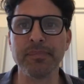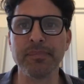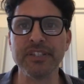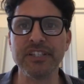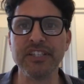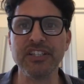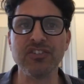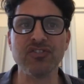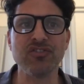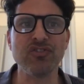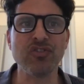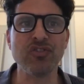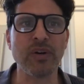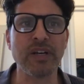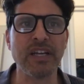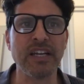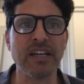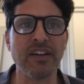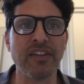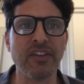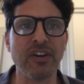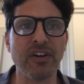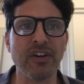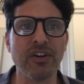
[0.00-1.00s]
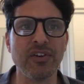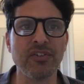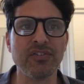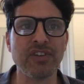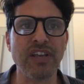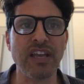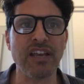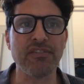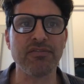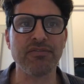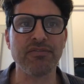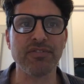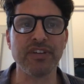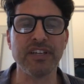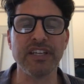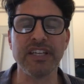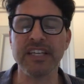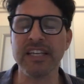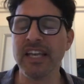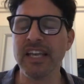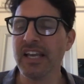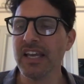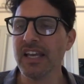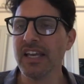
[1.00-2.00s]
Please join in on those
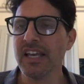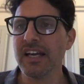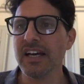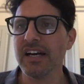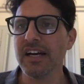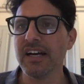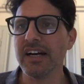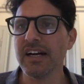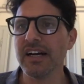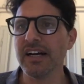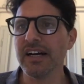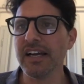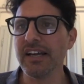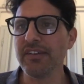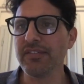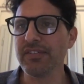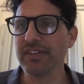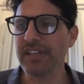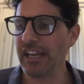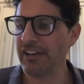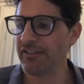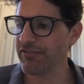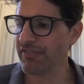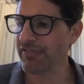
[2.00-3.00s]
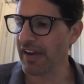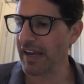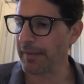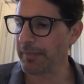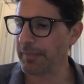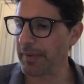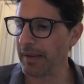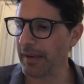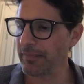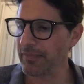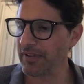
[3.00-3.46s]
every uh, every day at 5 p.m.